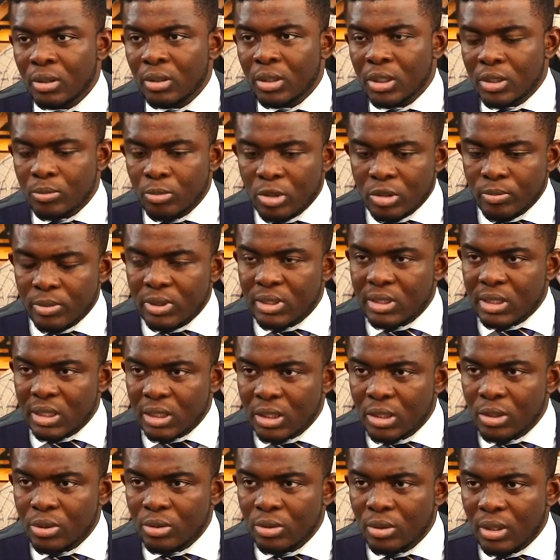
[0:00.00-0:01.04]
It must be
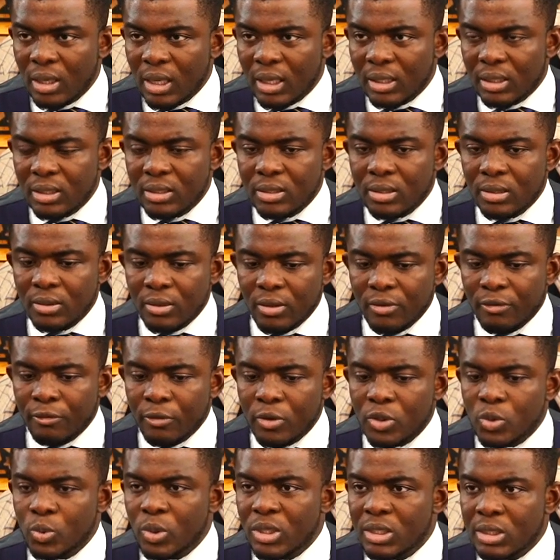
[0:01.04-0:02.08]
single, at least the
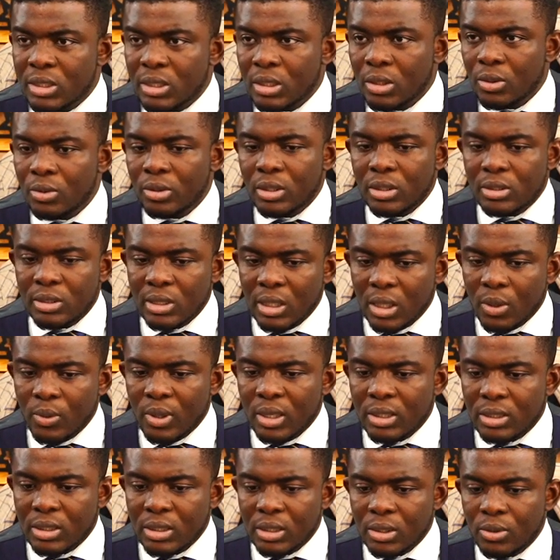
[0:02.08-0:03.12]
first one single, the second
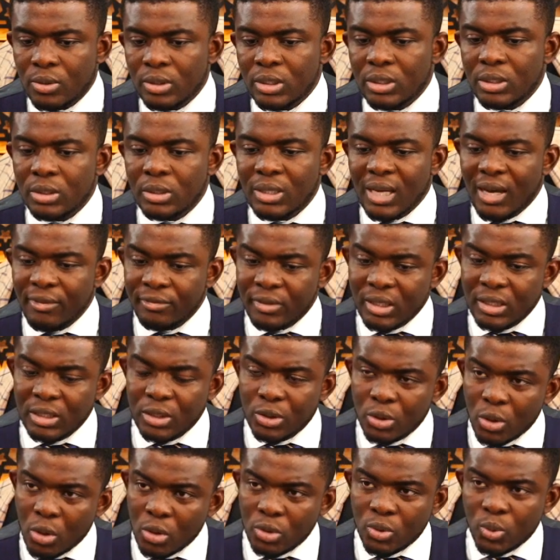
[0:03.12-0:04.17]
one single, after the
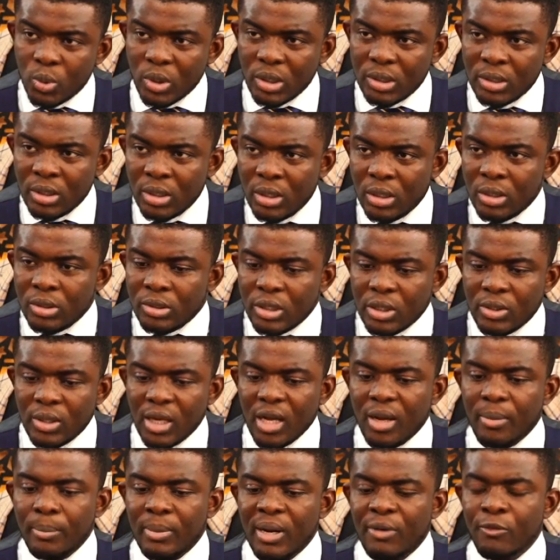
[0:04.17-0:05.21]
third one, then you
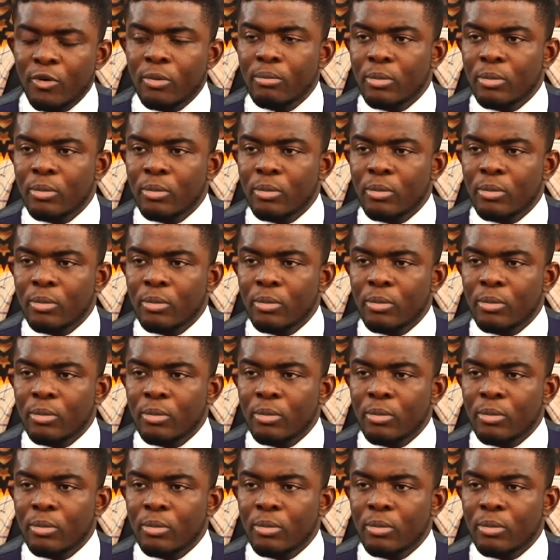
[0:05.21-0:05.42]
can apply for